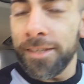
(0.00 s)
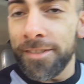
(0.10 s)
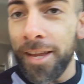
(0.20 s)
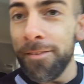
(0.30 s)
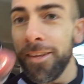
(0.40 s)
I
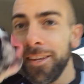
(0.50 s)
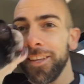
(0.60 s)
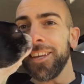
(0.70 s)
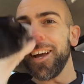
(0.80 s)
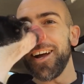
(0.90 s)
said,
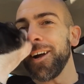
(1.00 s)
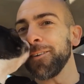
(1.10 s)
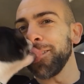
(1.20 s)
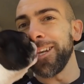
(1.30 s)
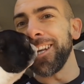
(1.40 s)

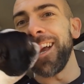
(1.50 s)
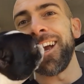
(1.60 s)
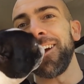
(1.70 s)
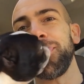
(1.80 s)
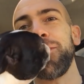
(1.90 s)
Lenny and I
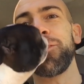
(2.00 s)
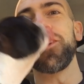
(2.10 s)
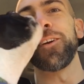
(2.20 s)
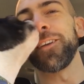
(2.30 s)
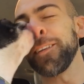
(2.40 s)
are
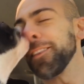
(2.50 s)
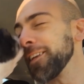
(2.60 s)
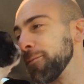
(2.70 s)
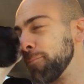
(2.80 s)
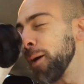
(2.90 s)
reviewing
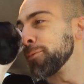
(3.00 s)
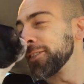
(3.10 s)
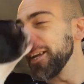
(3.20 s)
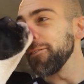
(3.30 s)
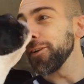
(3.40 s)
the
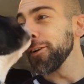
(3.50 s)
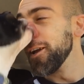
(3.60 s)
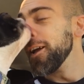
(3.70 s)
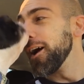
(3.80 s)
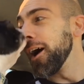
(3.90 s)
PupSaver
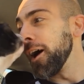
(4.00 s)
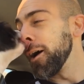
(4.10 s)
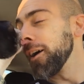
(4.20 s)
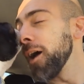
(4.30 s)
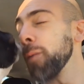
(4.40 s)

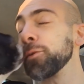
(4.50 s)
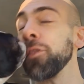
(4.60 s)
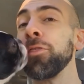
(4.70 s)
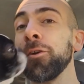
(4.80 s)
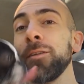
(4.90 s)
up to
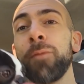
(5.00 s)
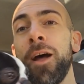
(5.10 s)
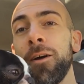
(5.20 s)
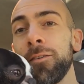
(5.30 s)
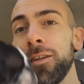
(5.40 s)

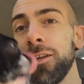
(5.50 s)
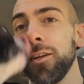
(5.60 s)
30-pound